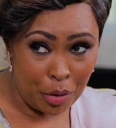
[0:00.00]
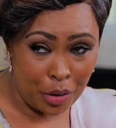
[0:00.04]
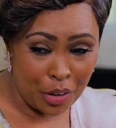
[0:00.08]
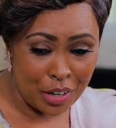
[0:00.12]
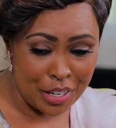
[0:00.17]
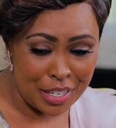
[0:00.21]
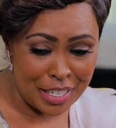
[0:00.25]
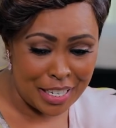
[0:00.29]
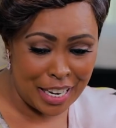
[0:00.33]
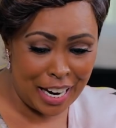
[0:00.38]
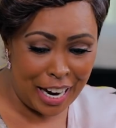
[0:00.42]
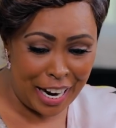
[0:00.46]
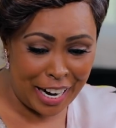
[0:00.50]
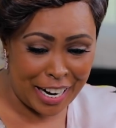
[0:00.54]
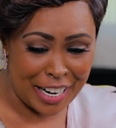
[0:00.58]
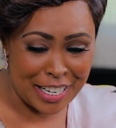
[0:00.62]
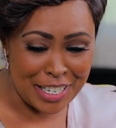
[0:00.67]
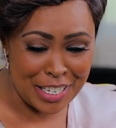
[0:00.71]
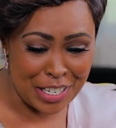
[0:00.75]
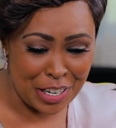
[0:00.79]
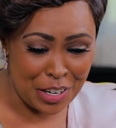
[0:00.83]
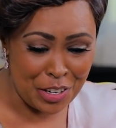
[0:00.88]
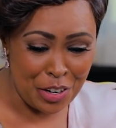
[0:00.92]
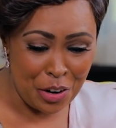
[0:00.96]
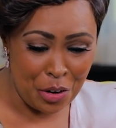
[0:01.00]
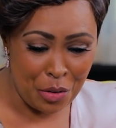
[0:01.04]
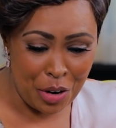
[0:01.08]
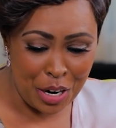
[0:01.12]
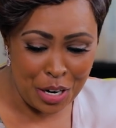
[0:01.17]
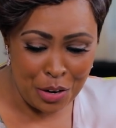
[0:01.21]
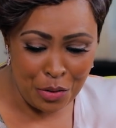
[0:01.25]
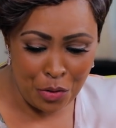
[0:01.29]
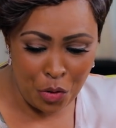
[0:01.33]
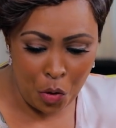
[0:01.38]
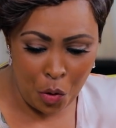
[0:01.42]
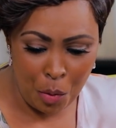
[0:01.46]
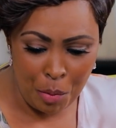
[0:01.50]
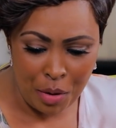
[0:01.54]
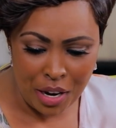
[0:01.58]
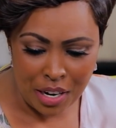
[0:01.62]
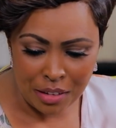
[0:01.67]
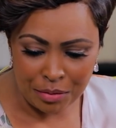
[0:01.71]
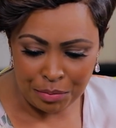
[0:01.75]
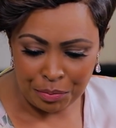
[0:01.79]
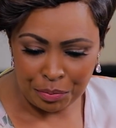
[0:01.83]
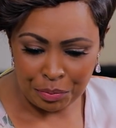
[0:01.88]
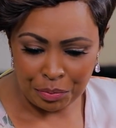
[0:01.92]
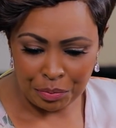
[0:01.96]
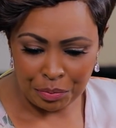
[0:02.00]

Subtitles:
because I can tell you're ready for me.